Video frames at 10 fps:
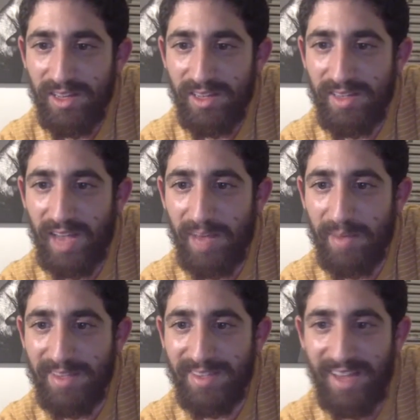
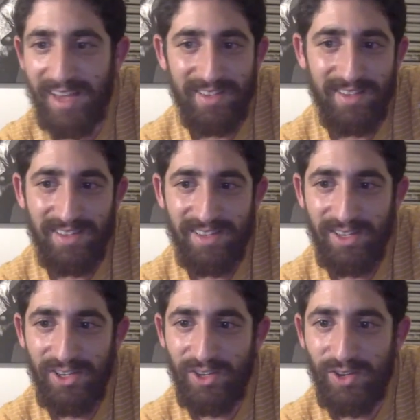Simon says,
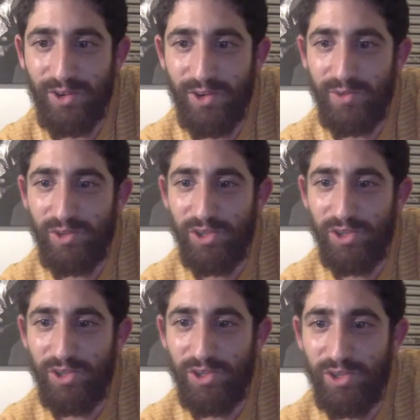could you
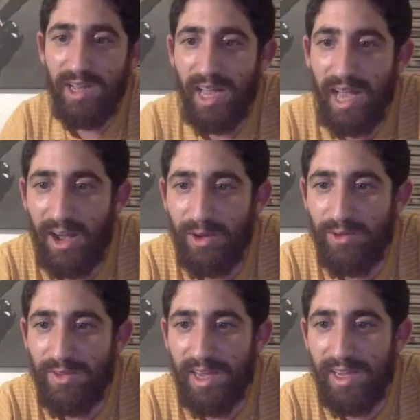show how
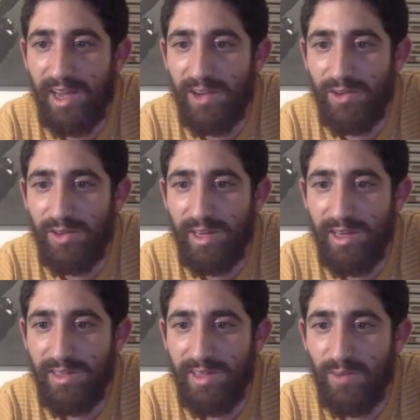you take out your
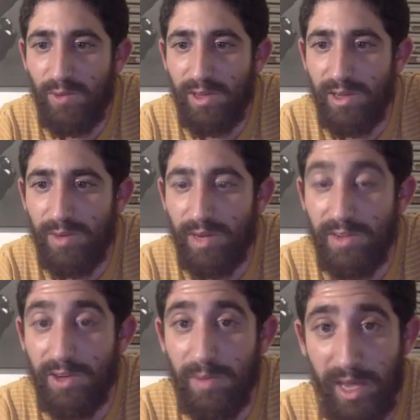keys and wallet when
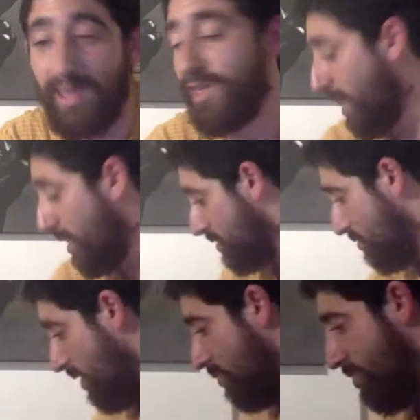it's on your back? Yes,
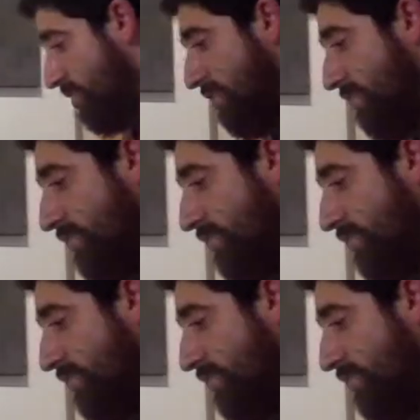great question.